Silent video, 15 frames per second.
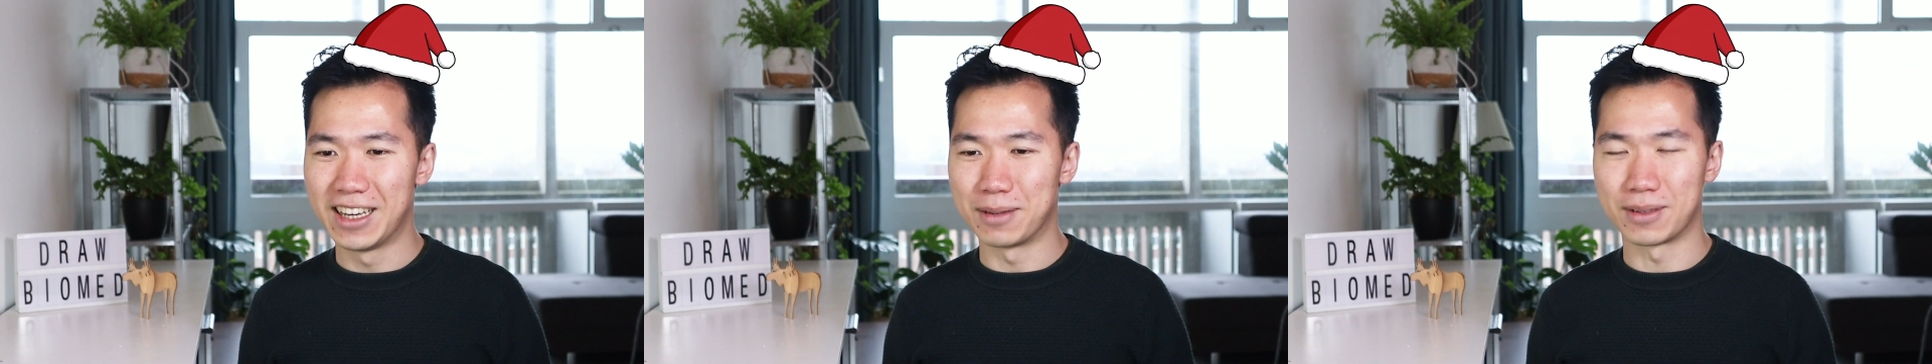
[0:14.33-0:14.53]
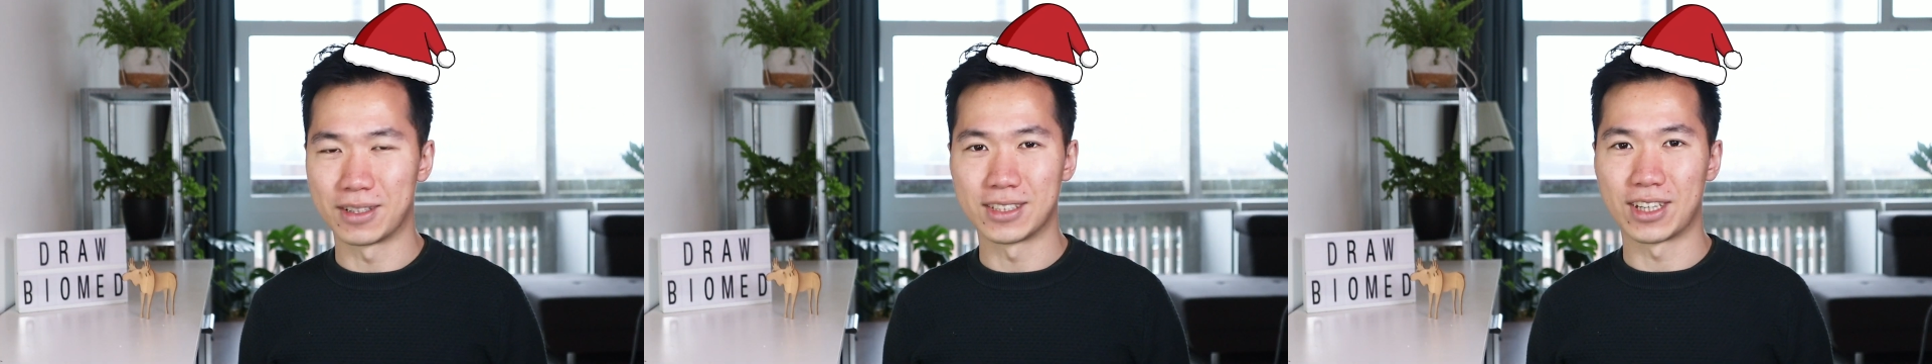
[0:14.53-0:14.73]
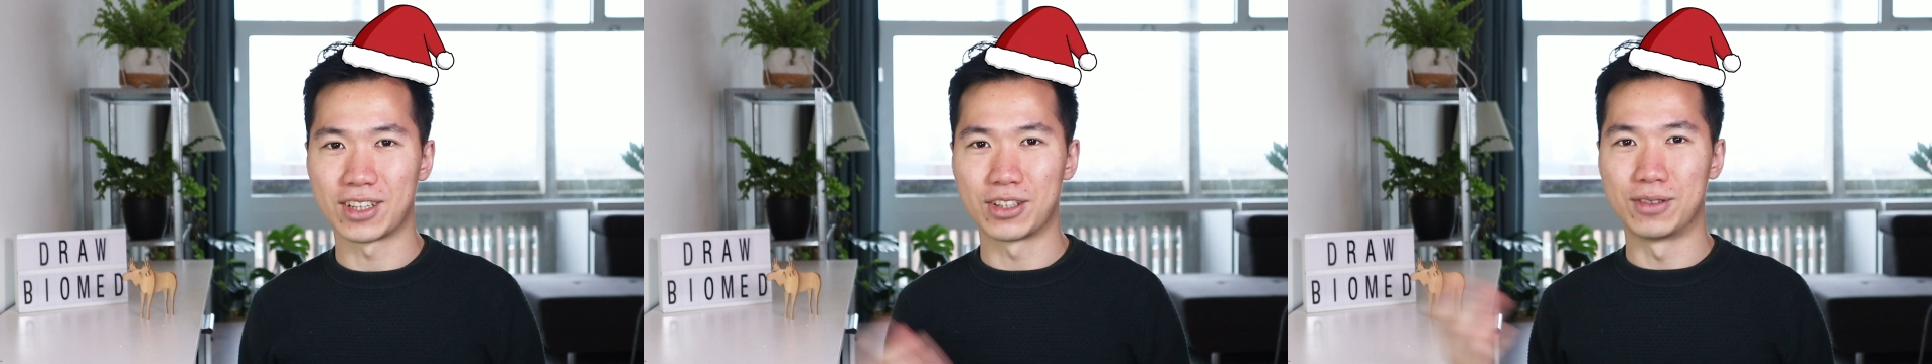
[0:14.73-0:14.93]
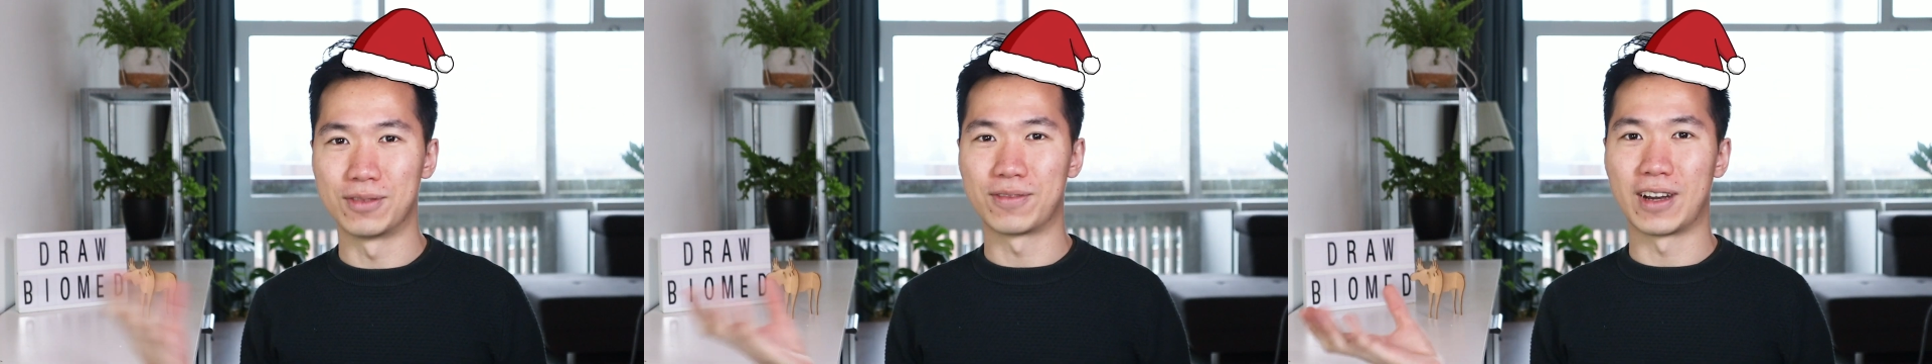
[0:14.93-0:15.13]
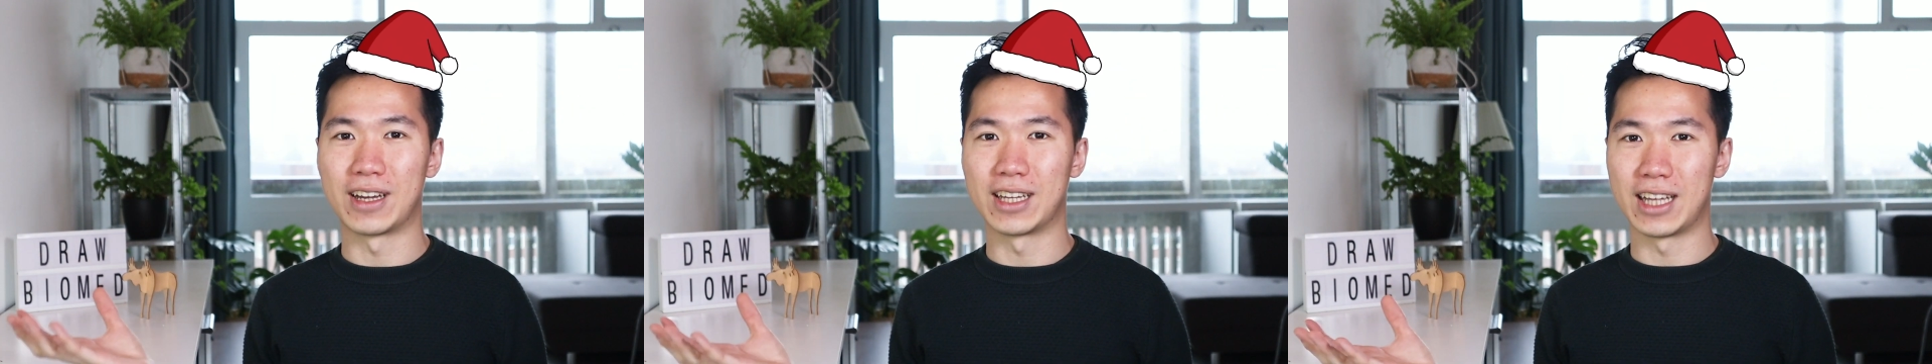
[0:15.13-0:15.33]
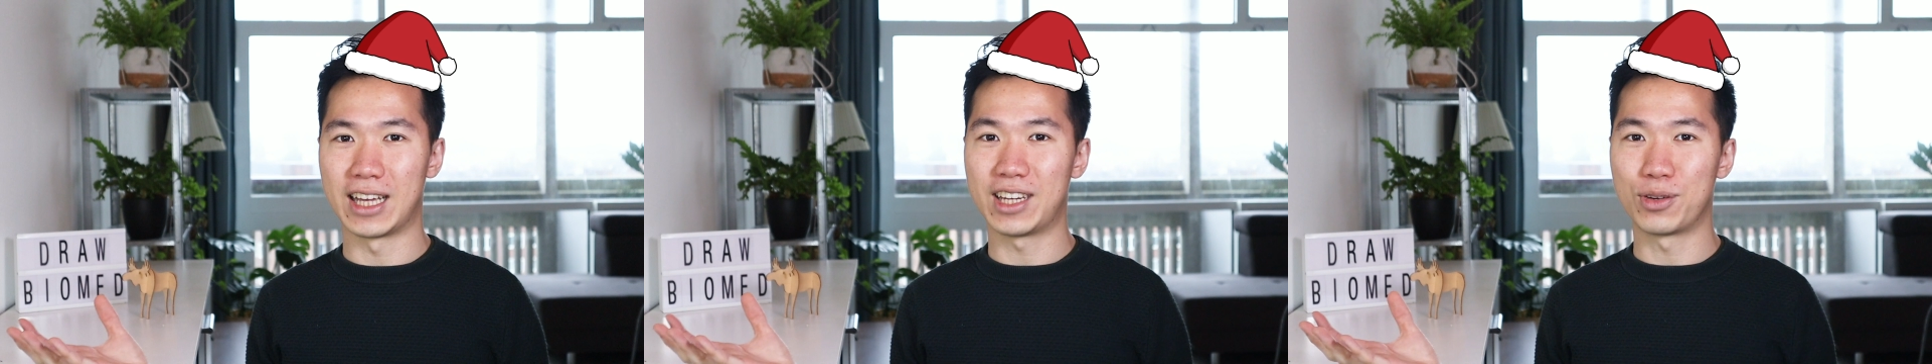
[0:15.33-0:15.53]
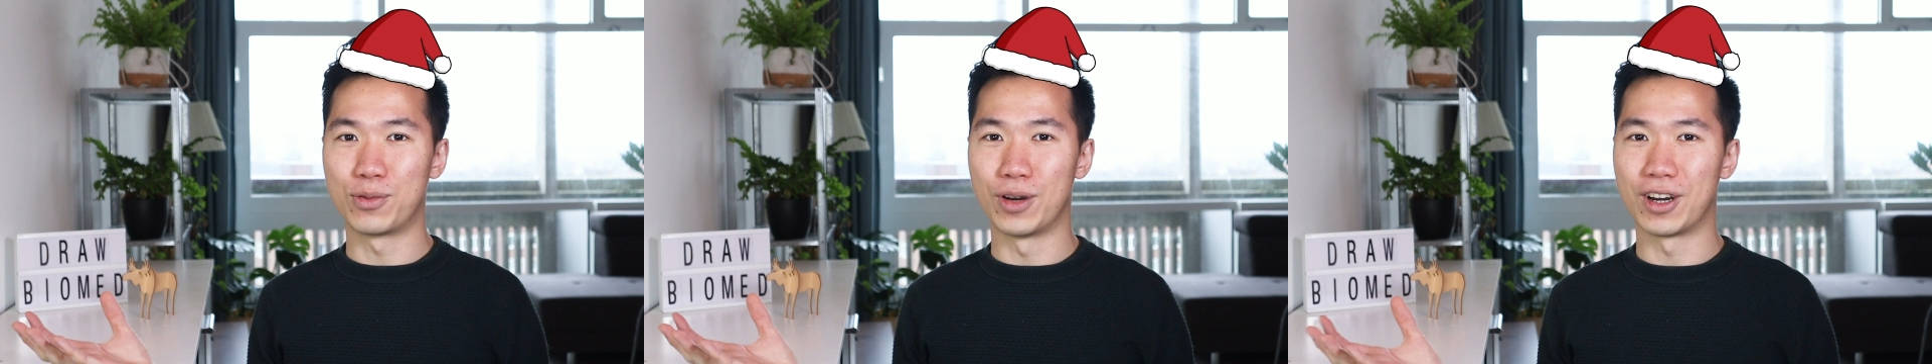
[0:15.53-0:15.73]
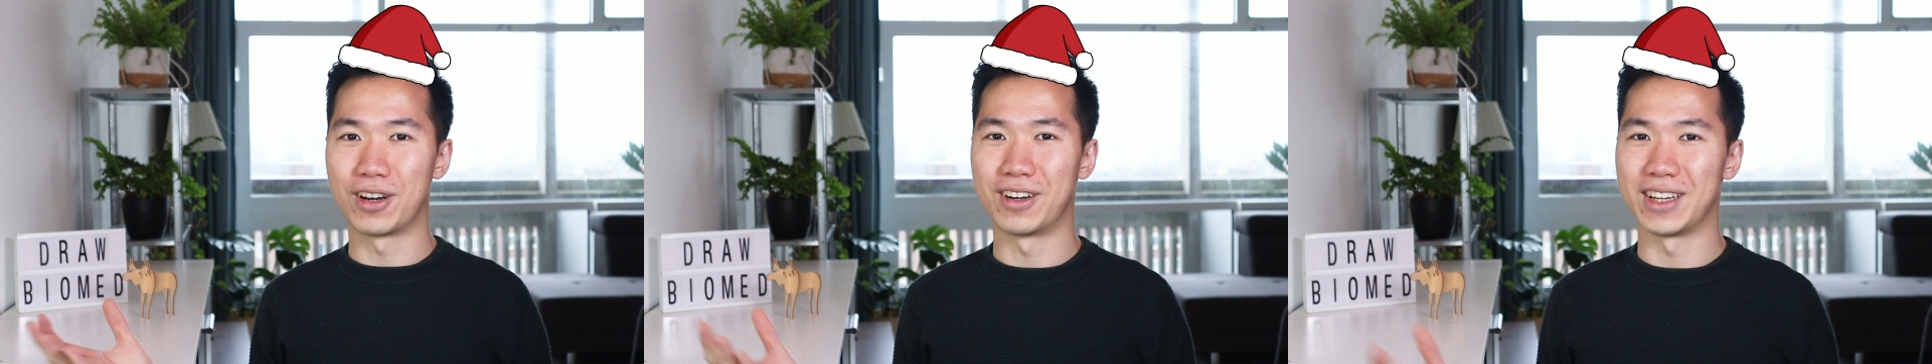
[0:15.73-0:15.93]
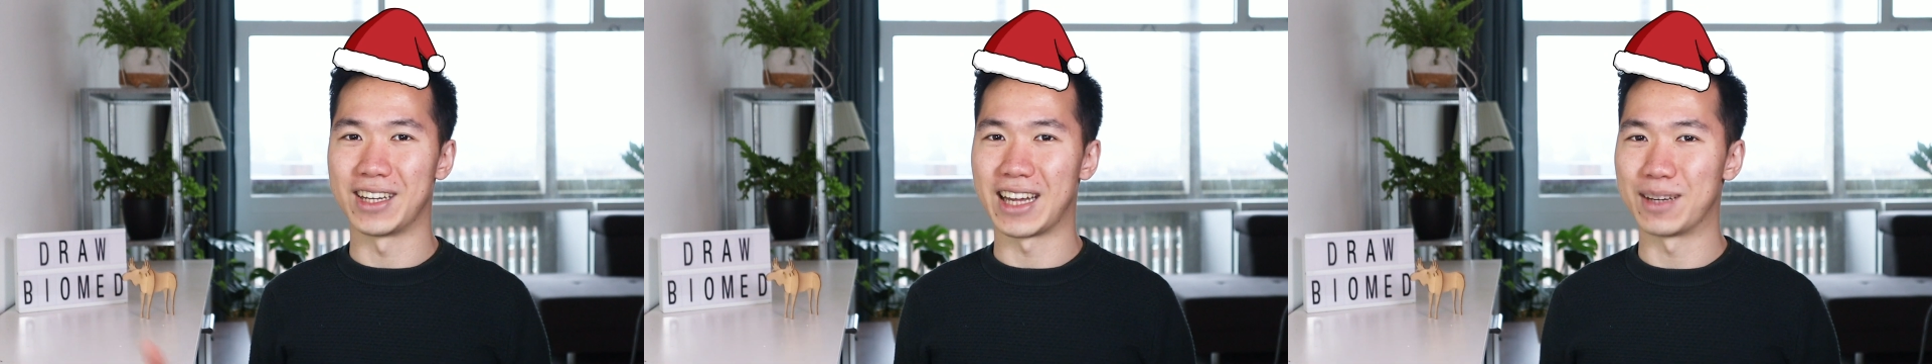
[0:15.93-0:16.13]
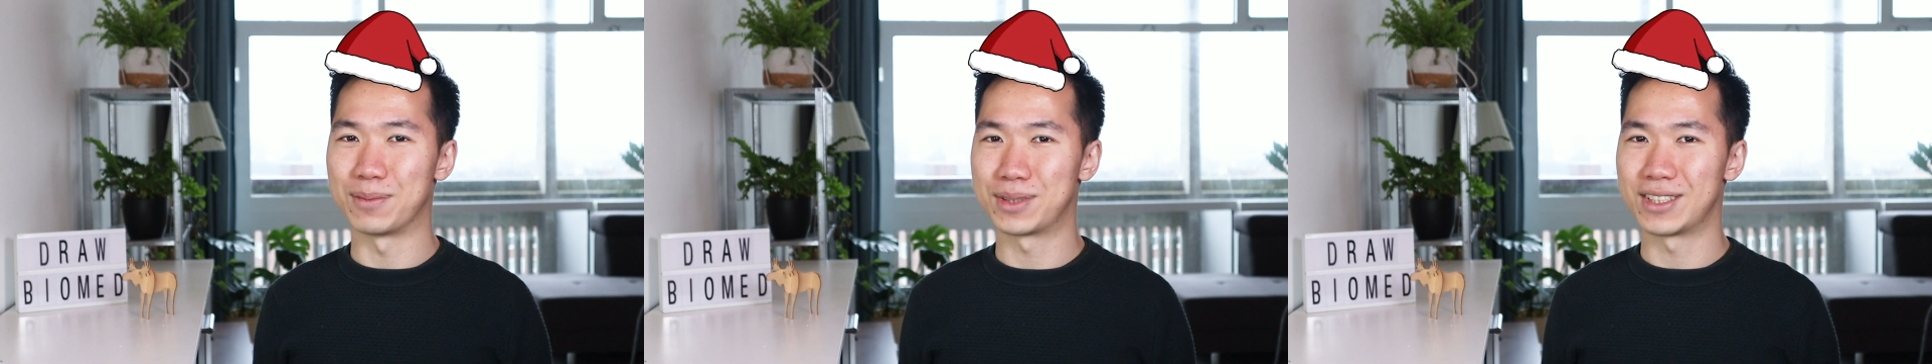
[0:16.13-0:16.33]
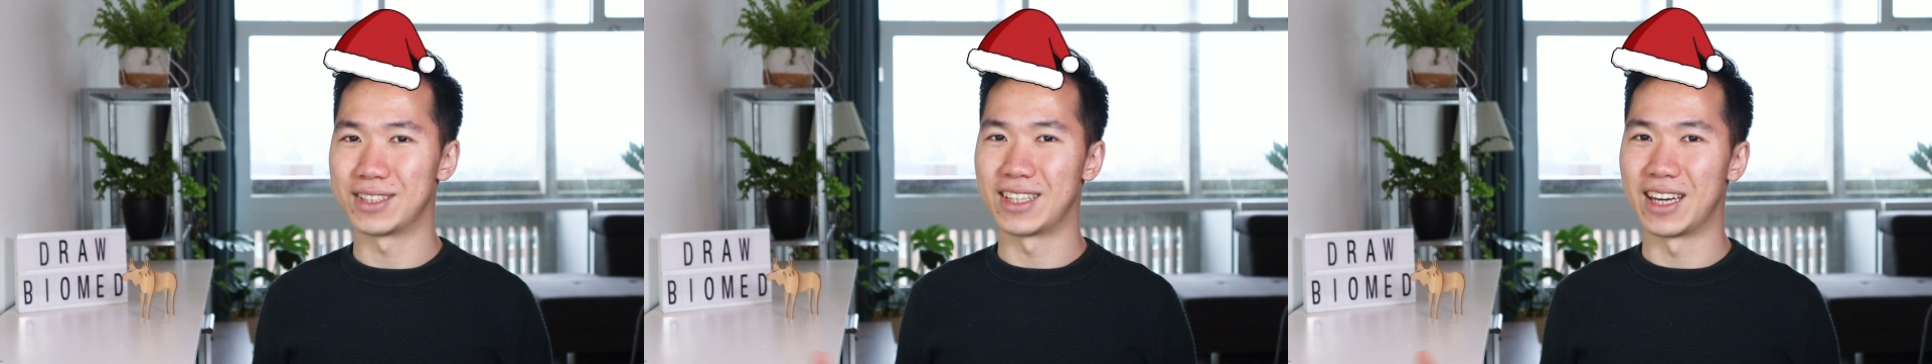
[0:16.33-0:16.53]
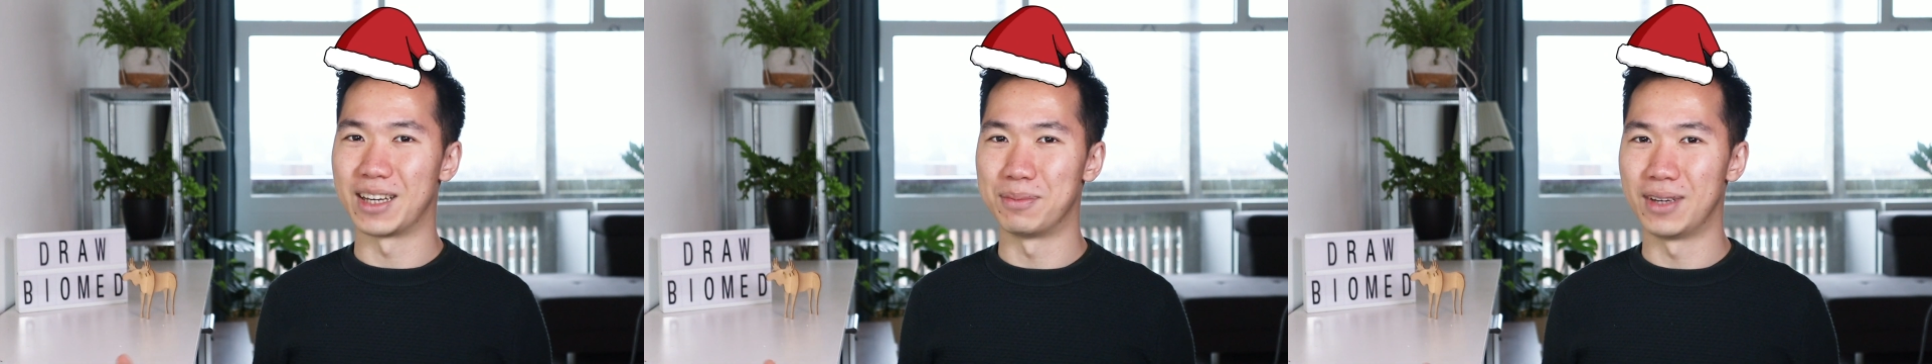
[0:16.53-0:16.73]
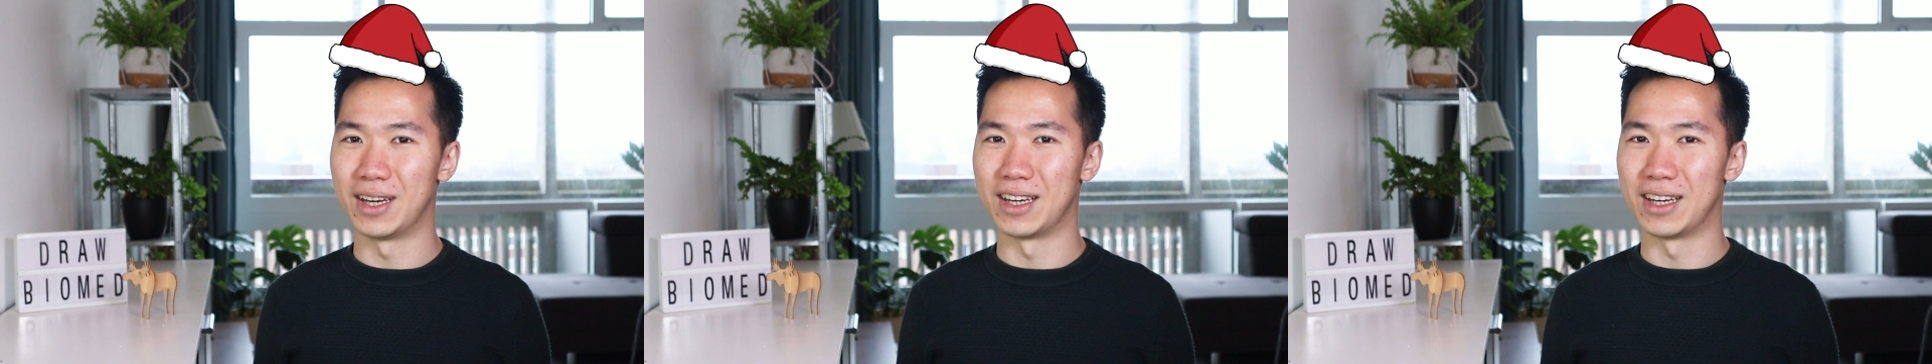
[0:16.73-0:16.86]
because I couldn't find it anywhere in Amsterdam.